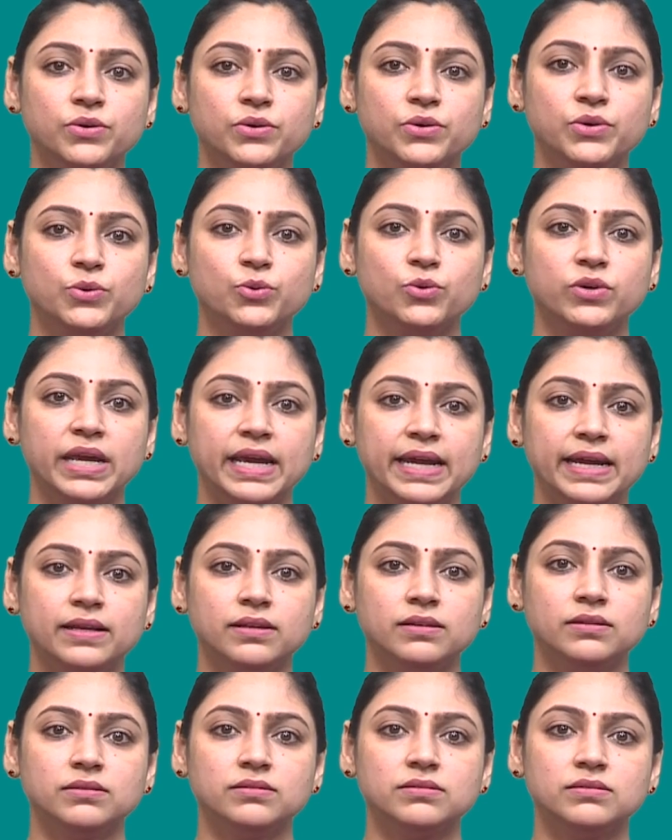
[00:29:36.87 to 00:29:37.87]
you
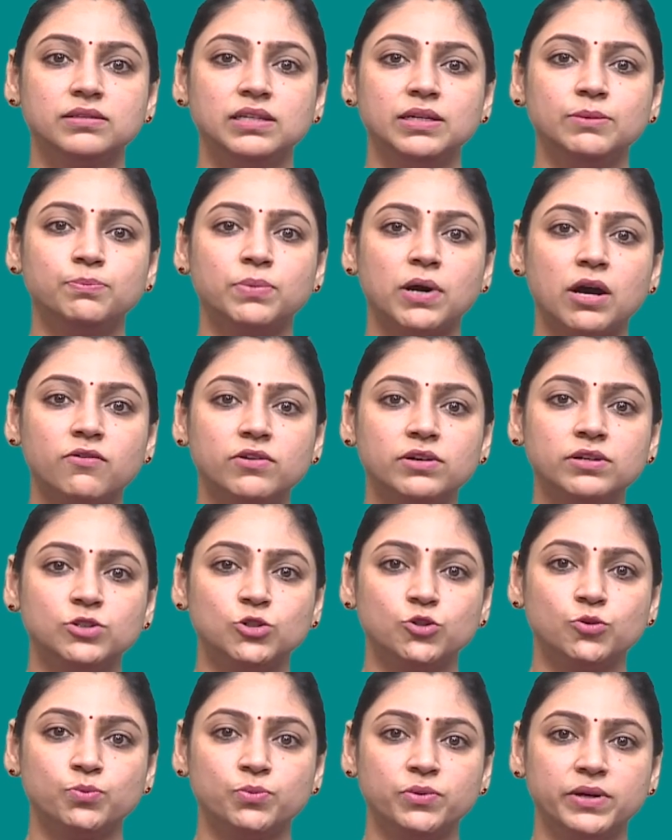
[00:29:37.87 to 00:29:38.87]
gain the power
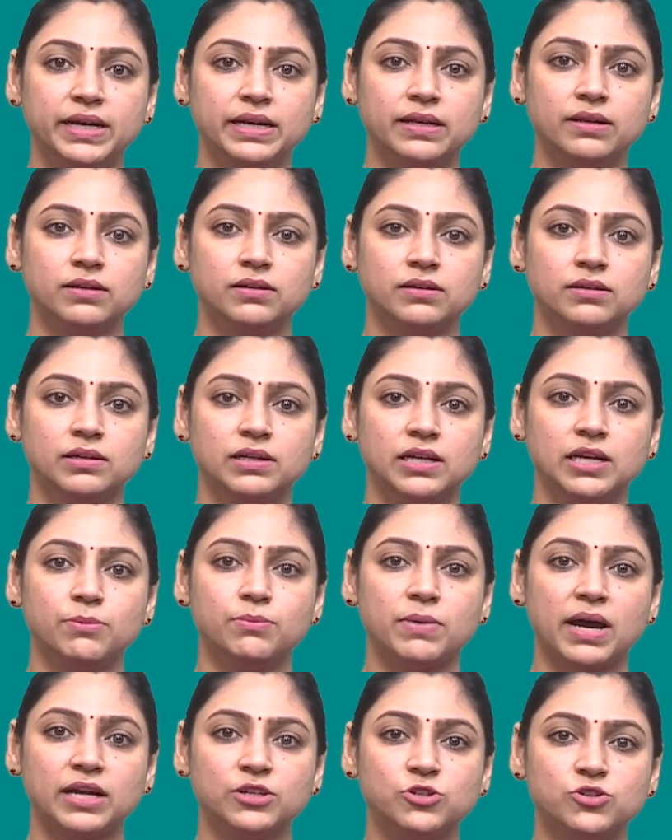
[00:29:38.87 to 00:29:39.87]
to bring
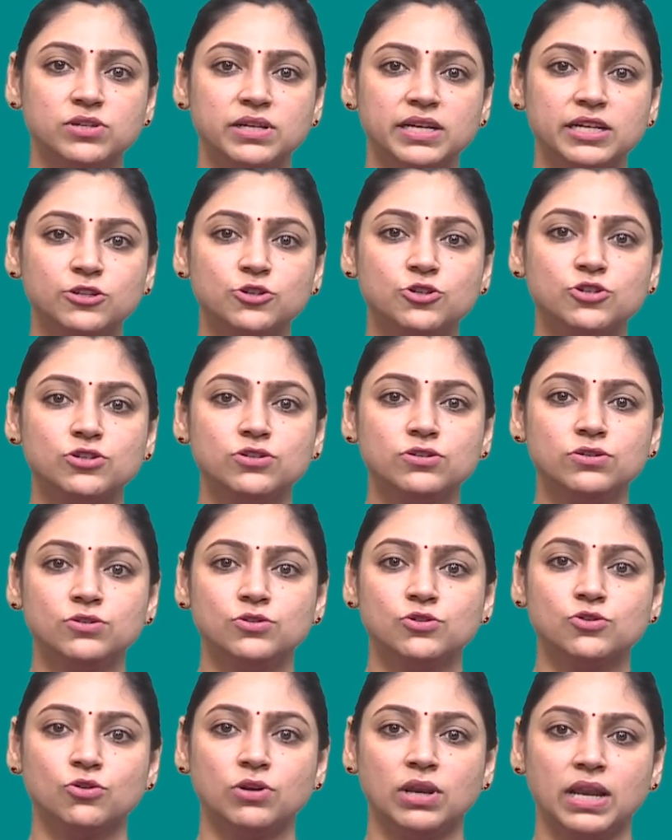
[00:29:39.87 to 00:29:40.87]
imagination
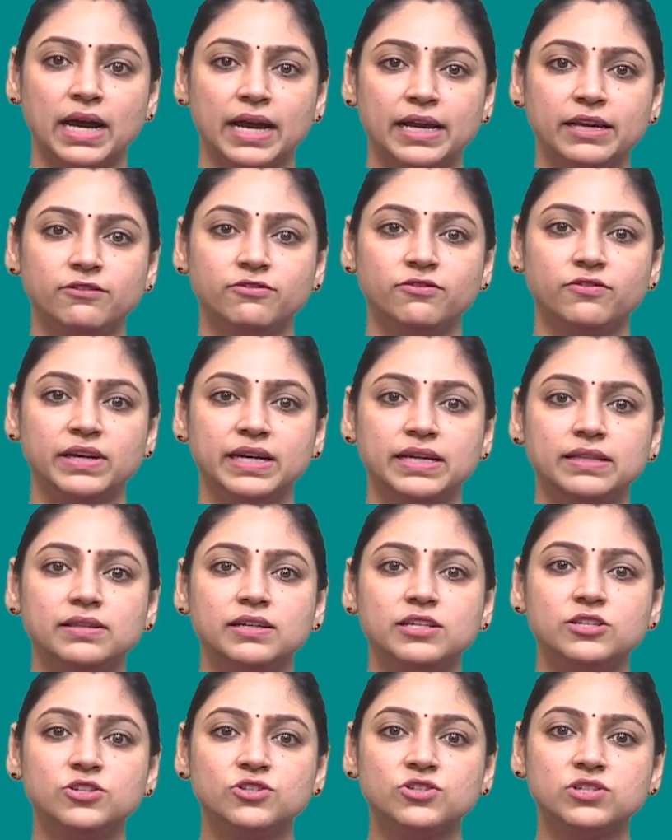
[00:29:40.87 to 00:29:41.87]
to life in
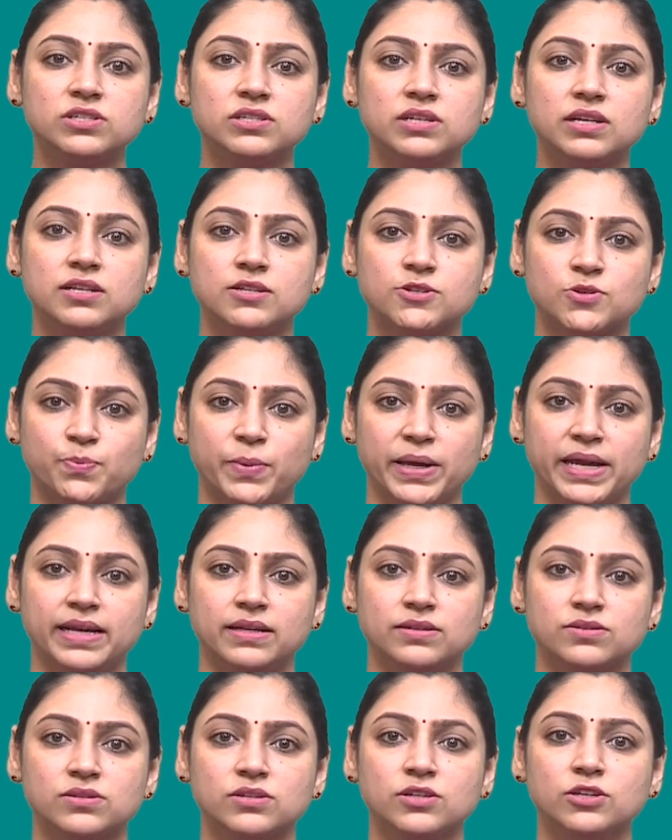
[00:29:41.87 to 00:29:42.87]
the digital
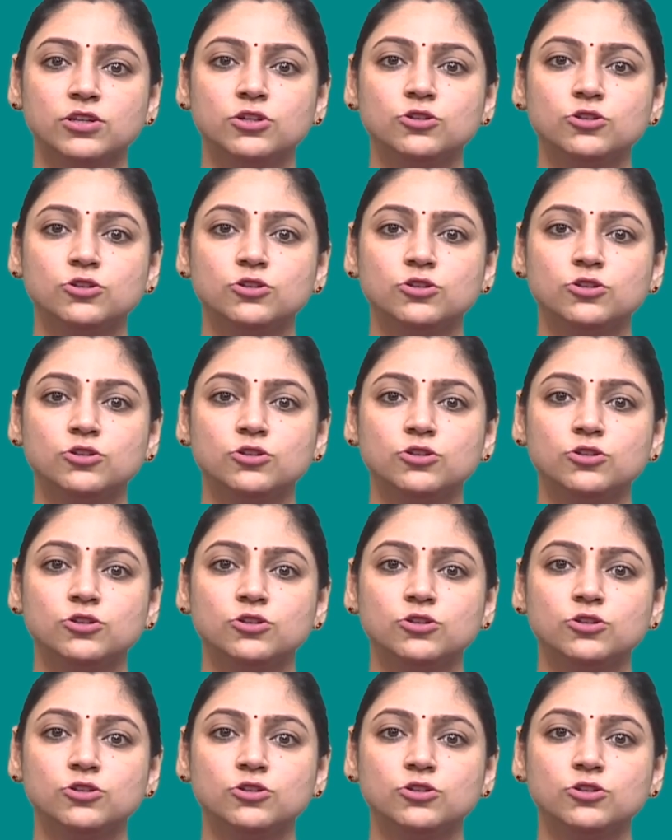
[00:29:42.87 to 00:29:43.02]
space.